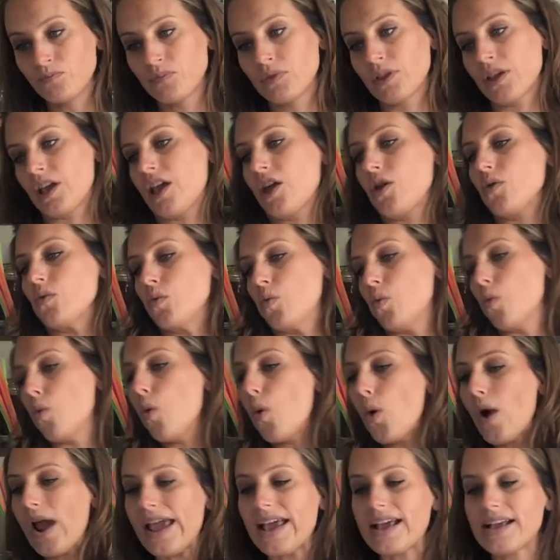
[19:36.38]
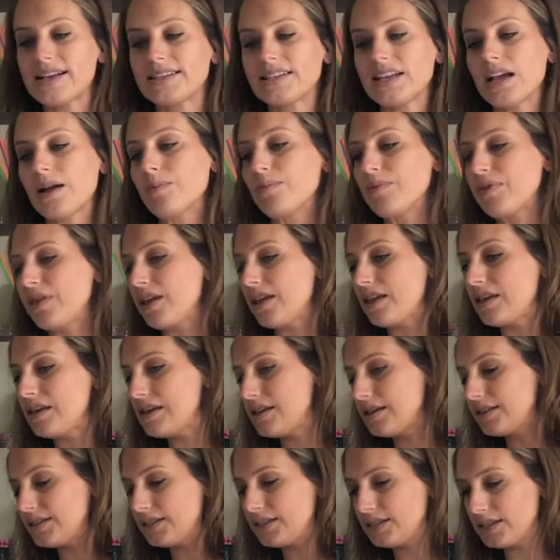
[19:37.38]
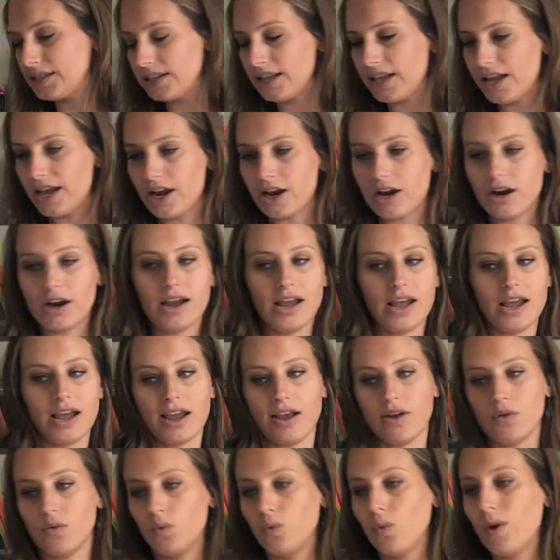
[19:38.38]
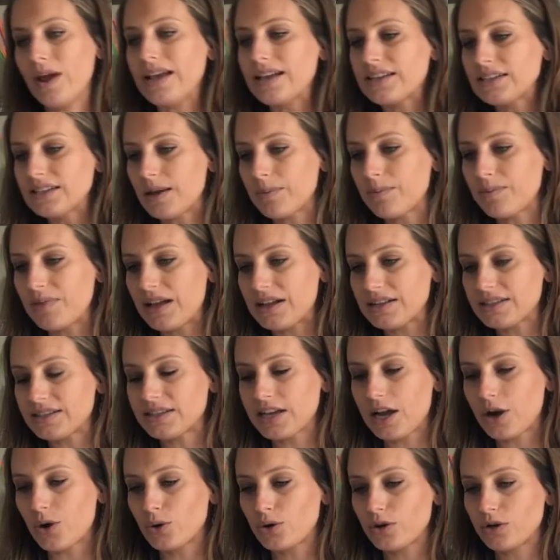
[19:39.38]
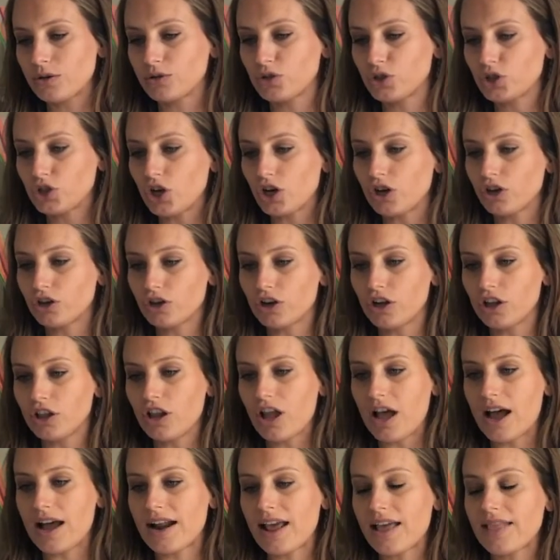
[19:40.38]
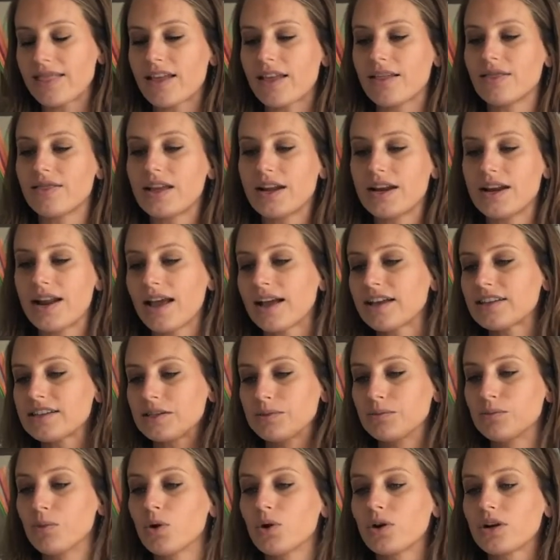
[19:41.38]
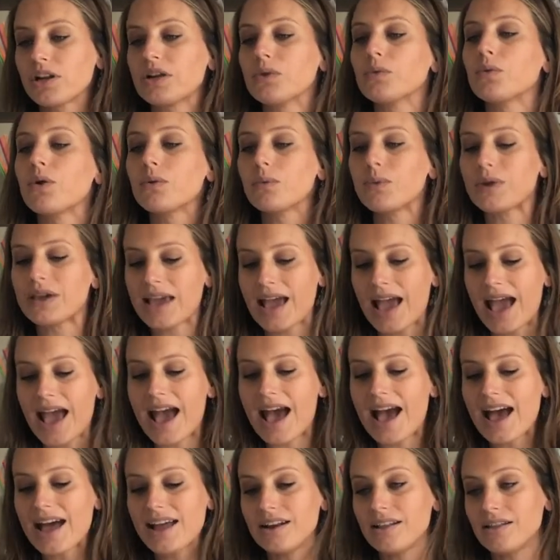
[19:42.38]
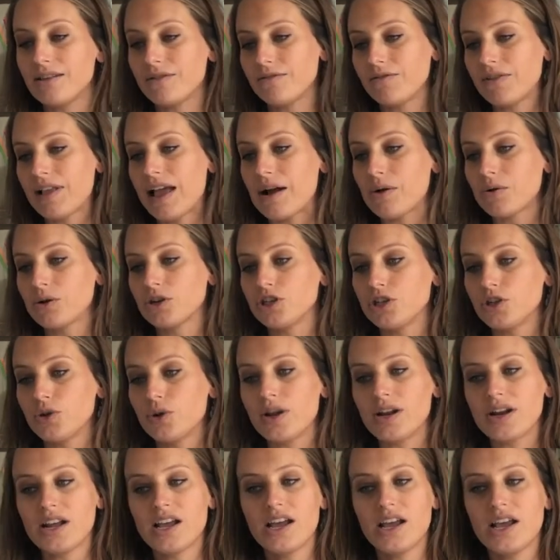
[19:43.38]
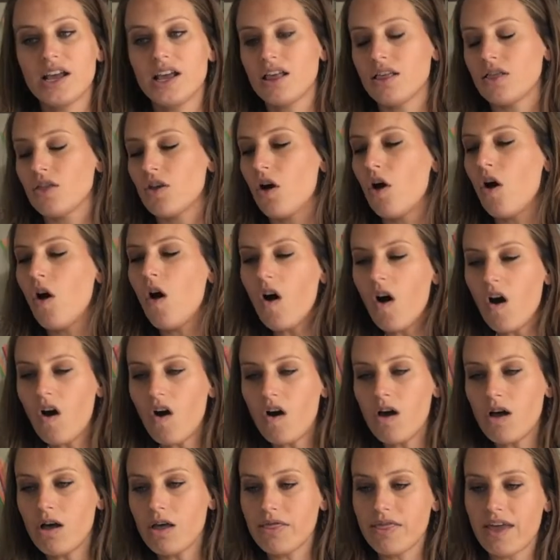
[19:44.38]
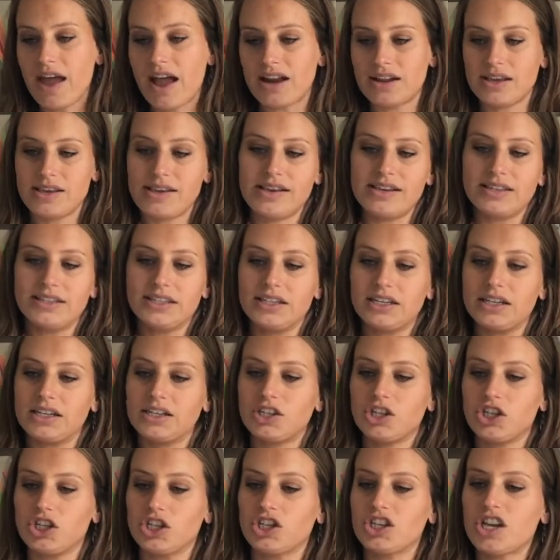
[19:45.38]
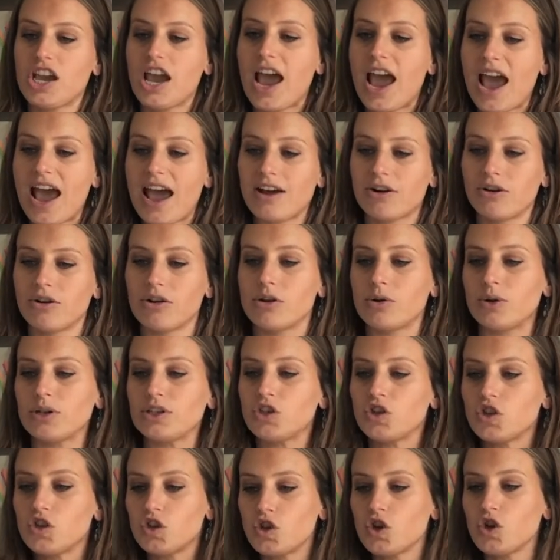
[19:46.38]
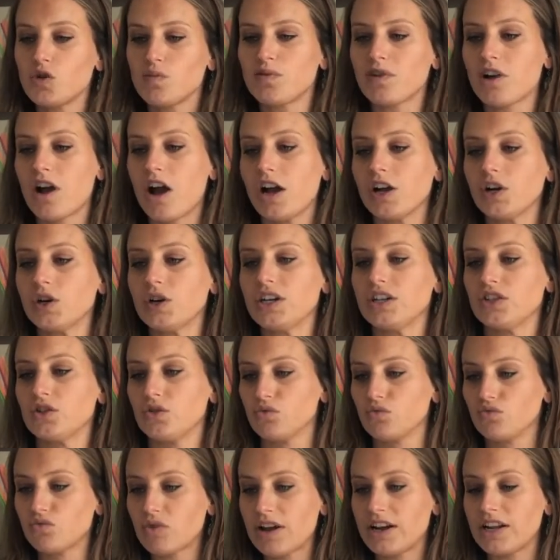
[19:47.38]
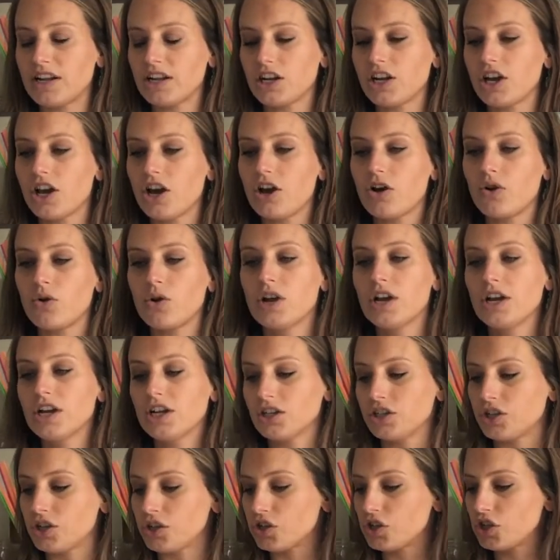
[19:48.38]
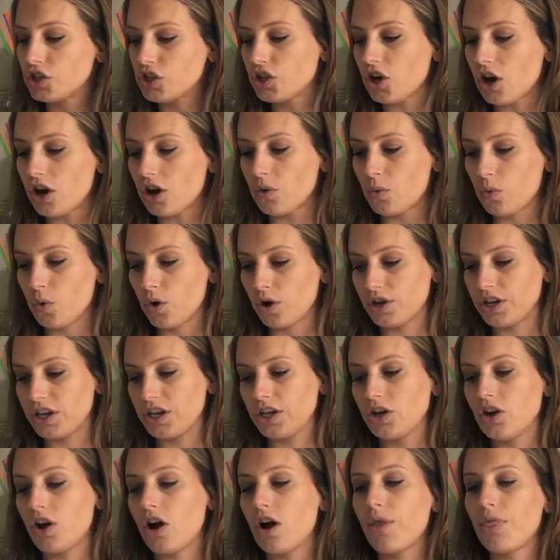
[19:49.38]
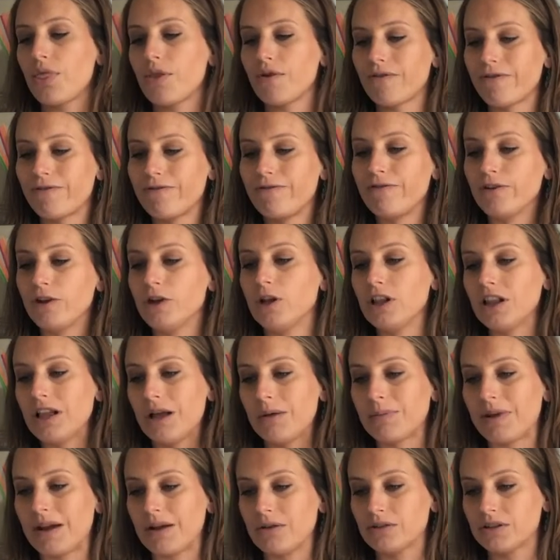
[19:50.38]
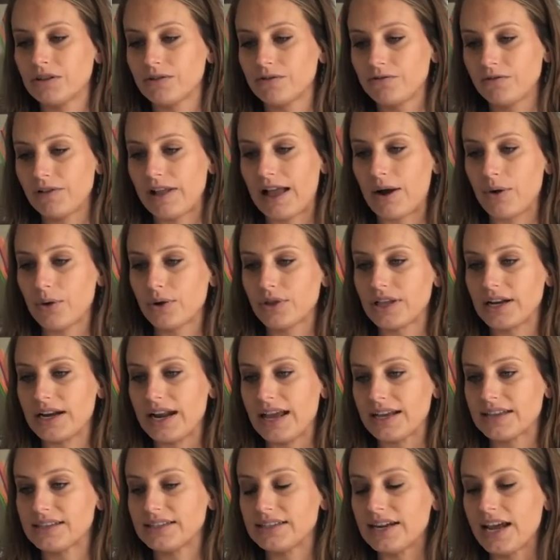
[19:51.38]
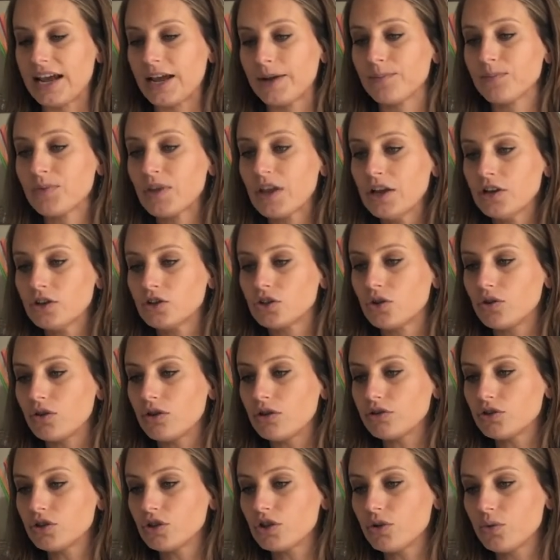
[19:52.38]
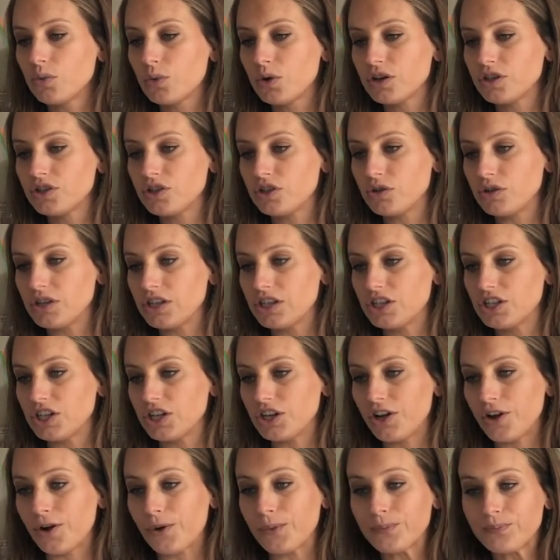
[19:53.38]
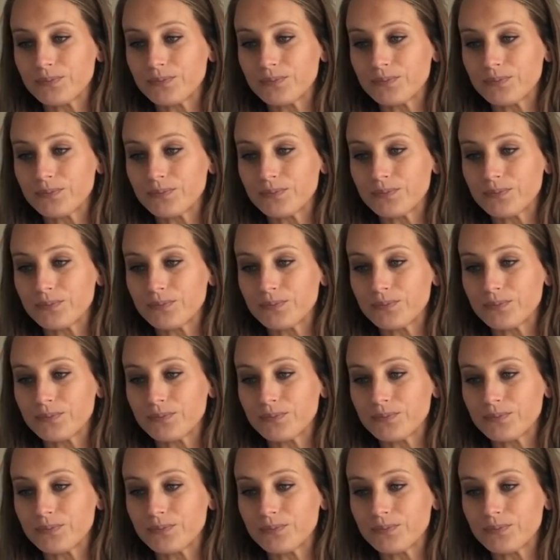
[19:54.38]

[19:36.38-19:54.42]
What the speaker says: It wakes up the yeast in there, it wakes up that sourdough starter a lot, and then the next morning when we add the flour to it, all that yeast is just aggro, it's super hungry, it's ready to go to start working on the full amount of flour the next day. So those are the words you need to know.